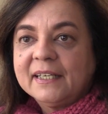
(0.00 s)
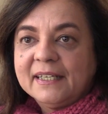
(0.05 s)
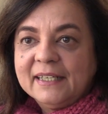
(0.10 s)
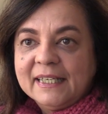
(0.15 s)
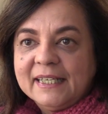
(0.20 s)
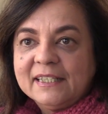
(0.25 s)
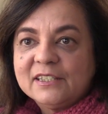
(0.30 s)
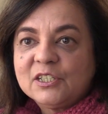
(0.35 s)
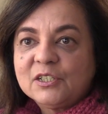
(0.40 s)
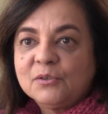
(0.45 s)
that
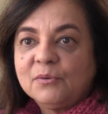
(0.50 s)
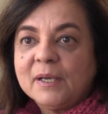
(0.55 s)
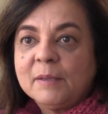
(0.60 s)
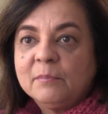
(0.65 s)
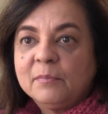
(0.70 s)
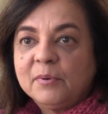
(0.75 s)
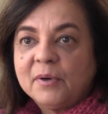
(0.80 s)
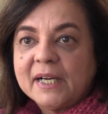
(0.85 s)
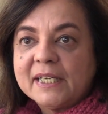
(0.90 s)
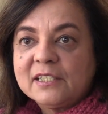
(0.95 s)
needs to
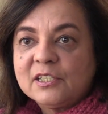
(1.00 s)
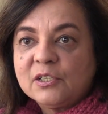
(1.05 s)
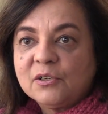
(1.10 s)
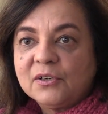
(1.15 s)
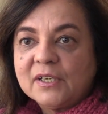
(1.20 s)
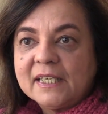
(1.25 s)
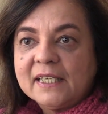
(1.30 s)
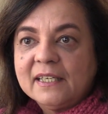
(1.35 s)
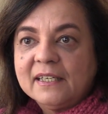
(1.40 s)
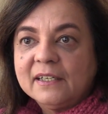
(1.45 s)
embrace
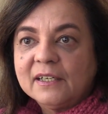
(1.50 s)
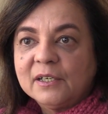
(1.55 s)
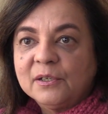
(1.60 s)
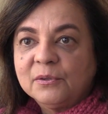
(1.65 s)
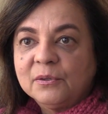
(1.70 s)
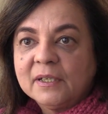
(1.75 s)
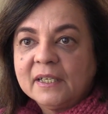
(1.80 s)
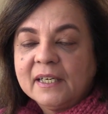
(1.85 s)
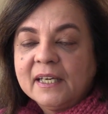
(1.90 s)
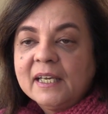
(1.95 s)
your
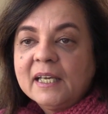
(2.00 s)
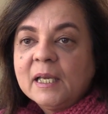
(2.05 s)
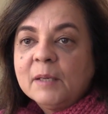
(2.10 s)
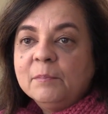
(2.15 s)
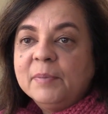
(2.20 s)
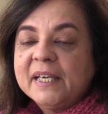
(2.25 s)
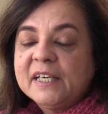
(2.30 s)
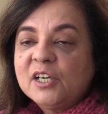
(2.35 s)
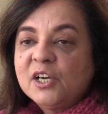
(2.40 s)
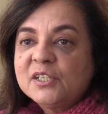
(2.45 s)
ego
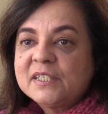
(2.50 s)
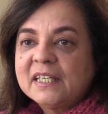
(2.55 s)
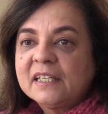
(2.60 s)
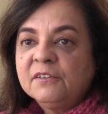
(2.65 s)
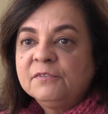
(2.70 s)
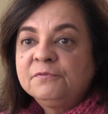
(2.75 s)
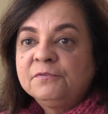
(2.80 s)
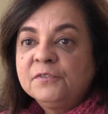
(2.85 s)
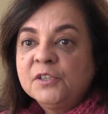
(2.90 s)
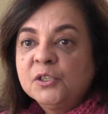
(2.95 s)
because
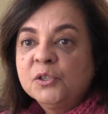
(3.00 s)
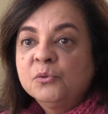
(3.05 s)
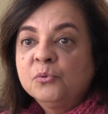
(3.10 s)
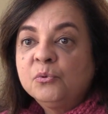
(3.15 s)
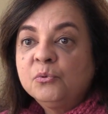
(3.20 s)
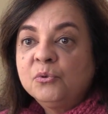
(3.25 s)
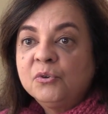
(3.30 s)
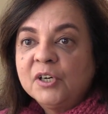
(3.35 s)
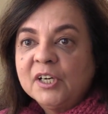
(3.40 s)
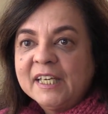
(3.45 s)
if you
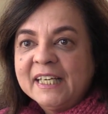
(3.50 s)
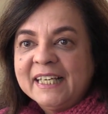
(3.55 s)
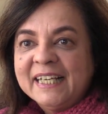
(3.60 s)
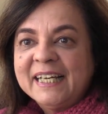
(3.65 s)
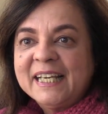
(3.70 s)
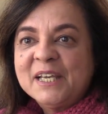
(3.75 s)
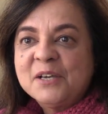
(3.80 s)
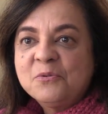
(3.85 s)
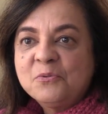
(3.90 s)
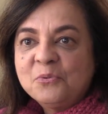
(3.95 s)

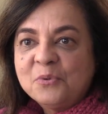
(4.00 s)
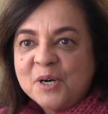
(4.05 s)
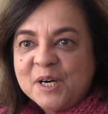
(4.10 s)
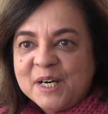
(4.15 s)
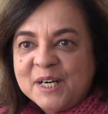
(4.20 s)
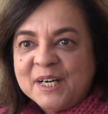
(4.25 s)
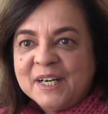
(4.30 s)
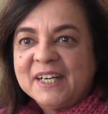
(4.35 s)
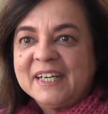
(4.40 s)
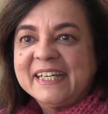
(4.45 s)
really
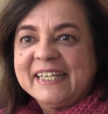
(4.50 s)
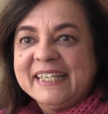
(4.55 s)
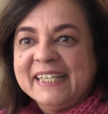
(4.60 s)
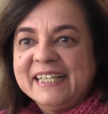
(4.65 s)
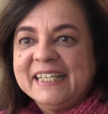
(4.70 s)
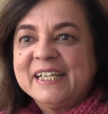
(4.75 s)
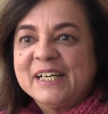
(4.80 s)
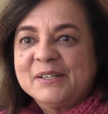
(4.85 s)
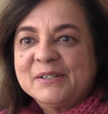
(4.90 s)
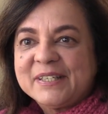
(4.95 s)
were
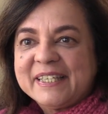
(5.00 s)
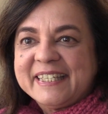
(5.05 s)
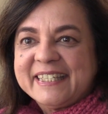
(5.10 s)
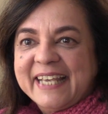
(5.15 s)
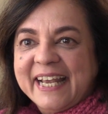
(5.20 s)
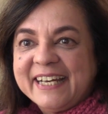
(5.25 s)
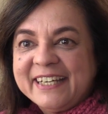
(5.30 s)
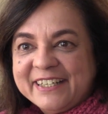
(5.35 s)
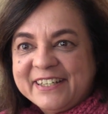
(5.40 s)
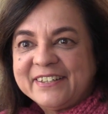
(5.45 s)

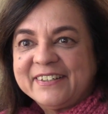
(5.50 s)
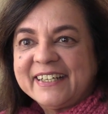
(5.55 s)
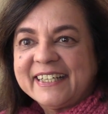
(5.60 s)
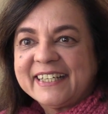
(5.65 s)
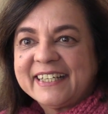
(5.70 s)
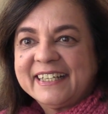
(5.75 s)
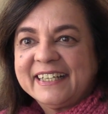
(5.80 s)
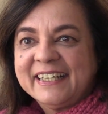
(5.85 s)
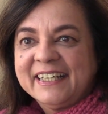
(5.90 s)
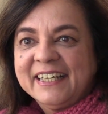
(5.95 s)

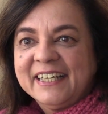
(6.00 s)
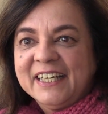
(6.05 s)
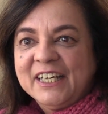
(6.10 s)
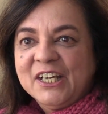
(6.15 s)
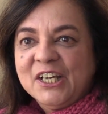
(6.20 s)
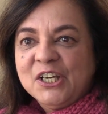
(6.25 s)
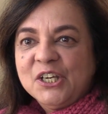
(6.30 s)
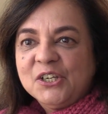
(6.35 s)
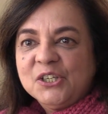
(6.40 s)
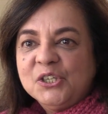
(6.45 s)
egocentric,
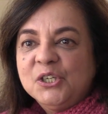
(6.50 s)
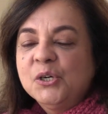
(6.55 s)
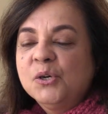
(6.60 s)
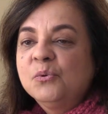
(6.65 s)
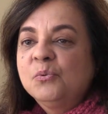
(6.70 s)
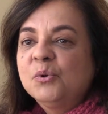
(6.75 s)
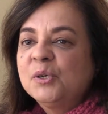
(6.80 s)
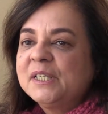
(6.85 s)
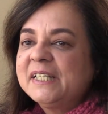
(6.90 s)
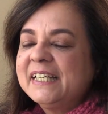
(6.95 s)

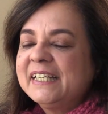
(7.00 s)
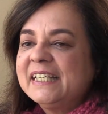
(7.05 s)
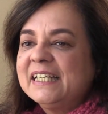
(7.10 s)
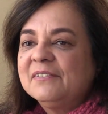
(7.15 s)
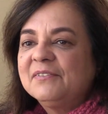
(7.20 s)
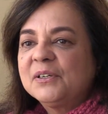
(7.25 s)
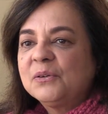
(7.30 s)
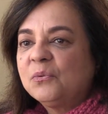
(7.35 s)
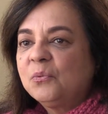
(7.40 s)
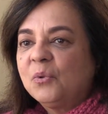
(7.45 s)
you wouldn't
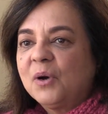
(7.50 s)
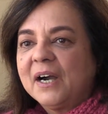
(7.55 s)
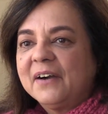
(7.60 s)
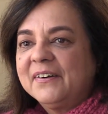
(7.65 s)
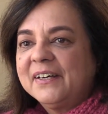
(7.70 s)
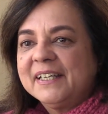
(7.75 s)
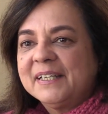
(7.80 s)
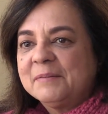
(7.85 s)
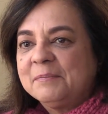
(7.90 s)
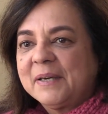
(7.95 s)
even
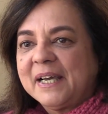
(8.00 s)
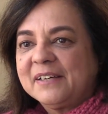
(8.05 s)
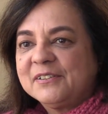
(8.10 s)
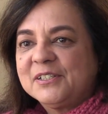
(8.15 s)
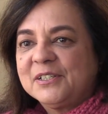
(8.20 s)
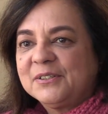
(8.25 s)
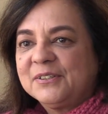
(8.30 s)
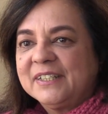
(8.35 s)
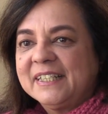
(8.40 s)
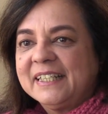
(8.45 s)
worry
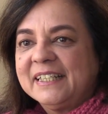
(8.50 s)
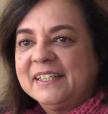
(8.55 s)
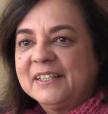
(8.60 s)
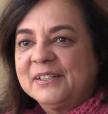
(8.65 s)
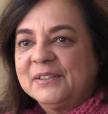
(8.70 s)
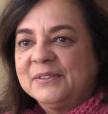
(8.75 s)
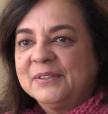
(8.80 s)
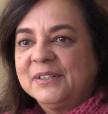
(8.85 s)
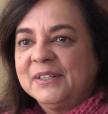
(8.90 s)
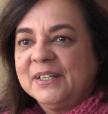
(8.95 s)
about your
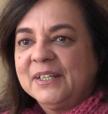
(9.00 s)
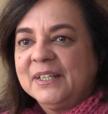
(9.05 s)
ego.